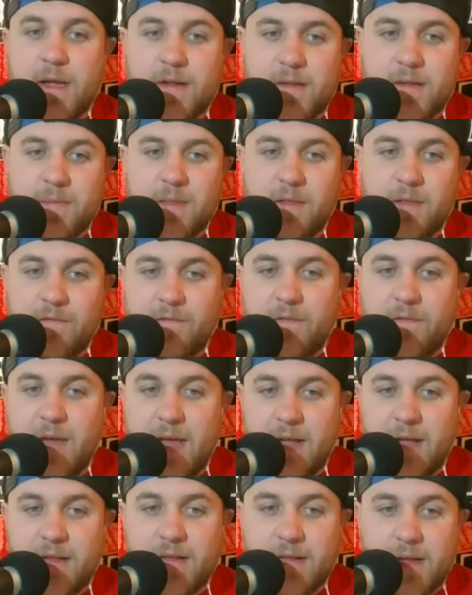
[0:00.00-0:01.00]
kicks him in the
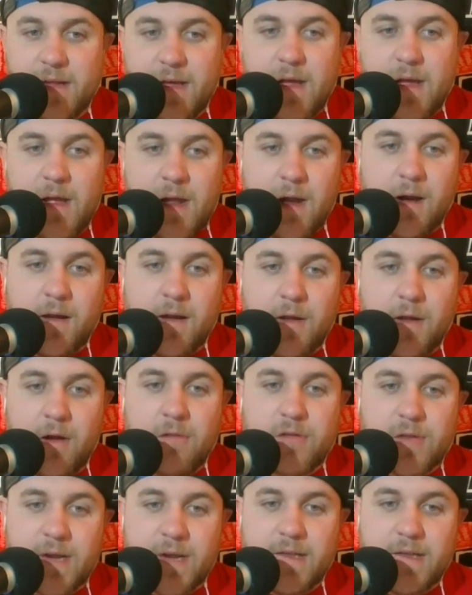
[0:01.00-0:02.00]
face. Eric
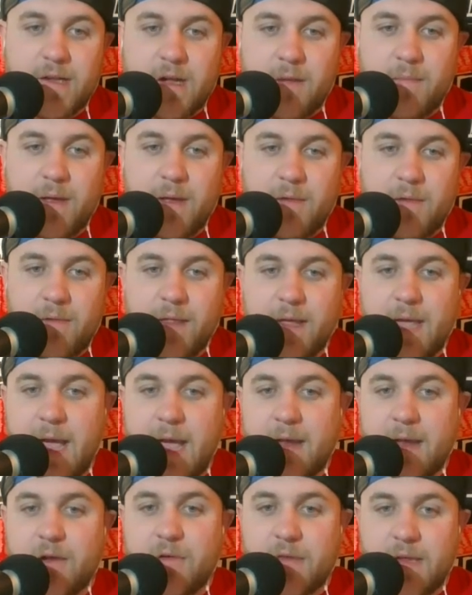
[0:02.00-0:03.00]
Young tries to come in with a
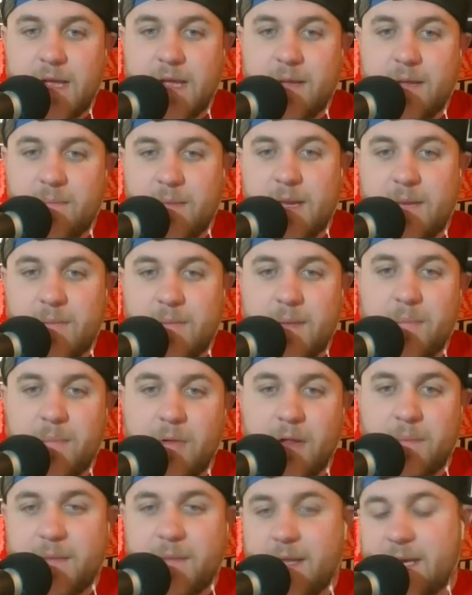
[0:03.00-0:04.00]
kendo stick, beating
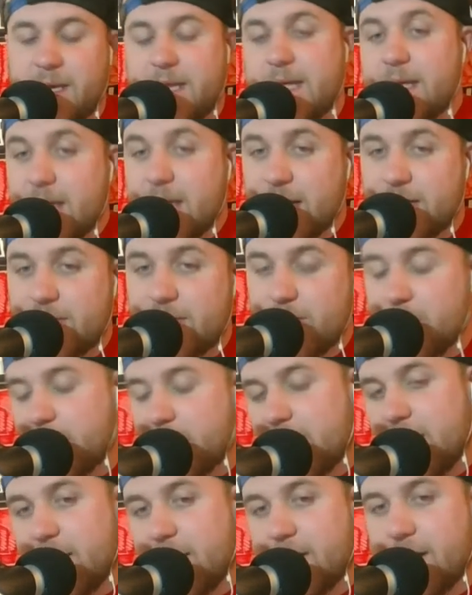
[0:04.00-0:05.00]
people up, and then he gets super
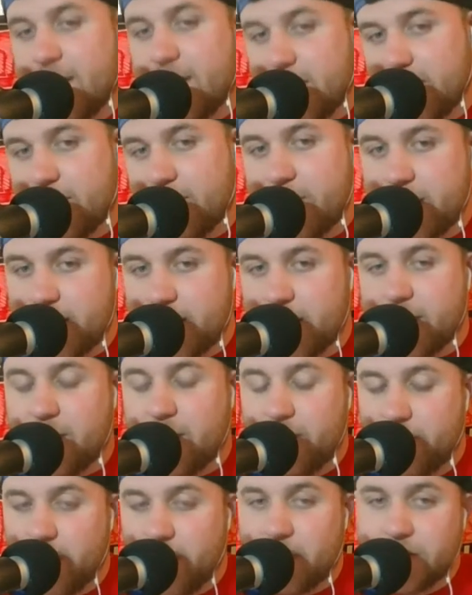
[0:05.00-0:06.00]
kicked, and then that's where he starts
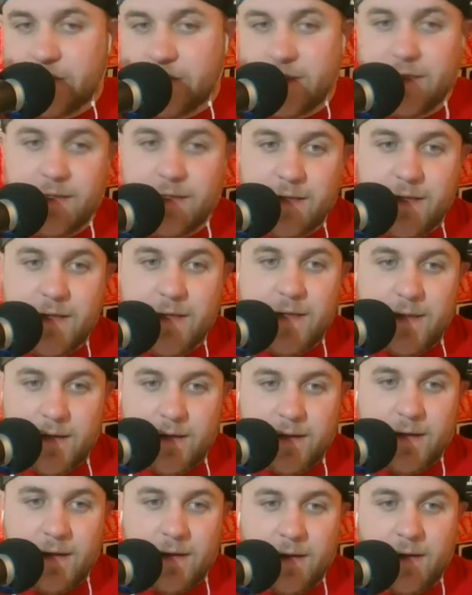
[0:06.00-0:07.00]
convulging.
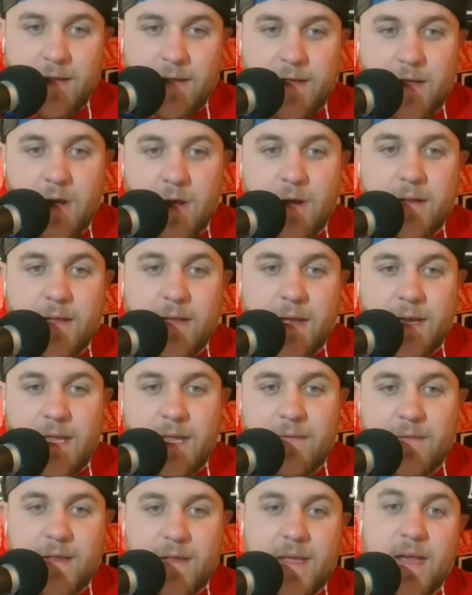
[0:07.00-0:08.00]
Young then
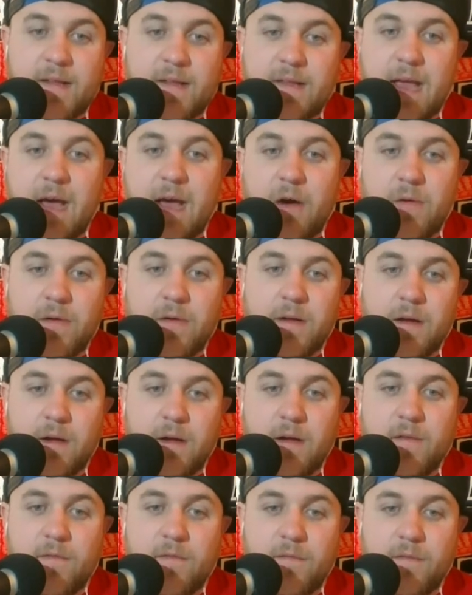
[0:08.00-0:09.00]
even kicks out
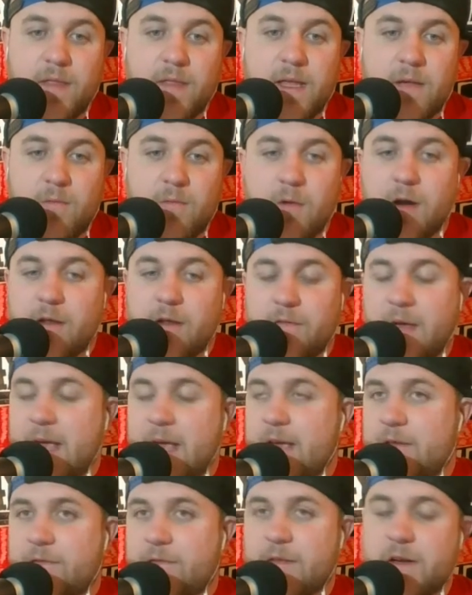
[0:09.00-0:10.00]
of the one of
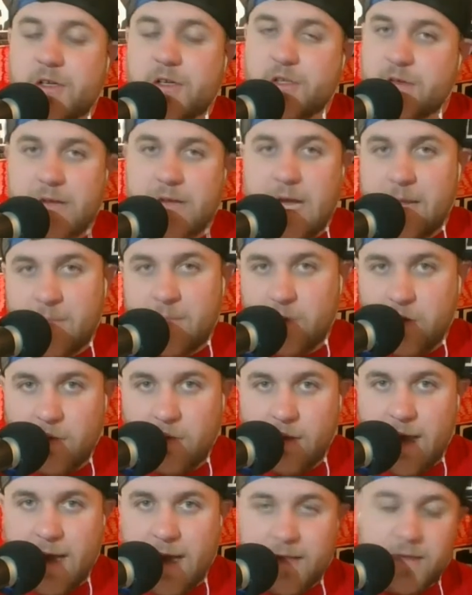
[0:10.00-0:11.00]
8 finishers Adam
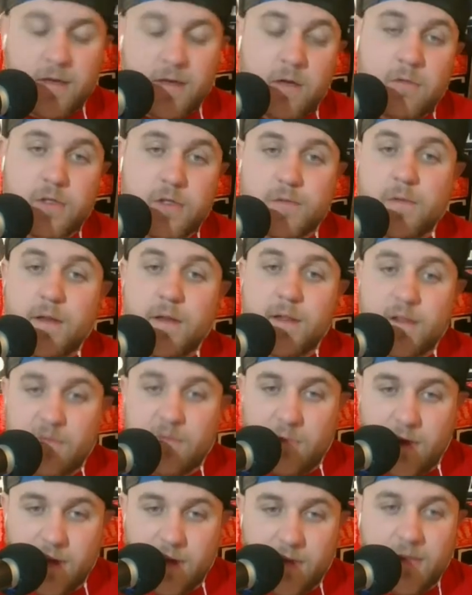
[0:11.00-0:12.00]
Cole has. I don't know which one
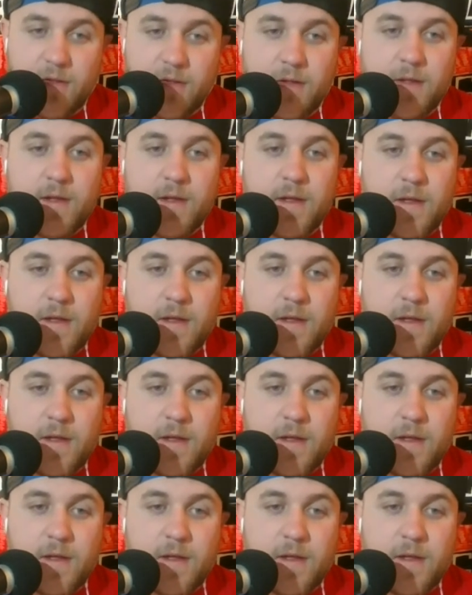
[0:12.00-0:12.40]
this was.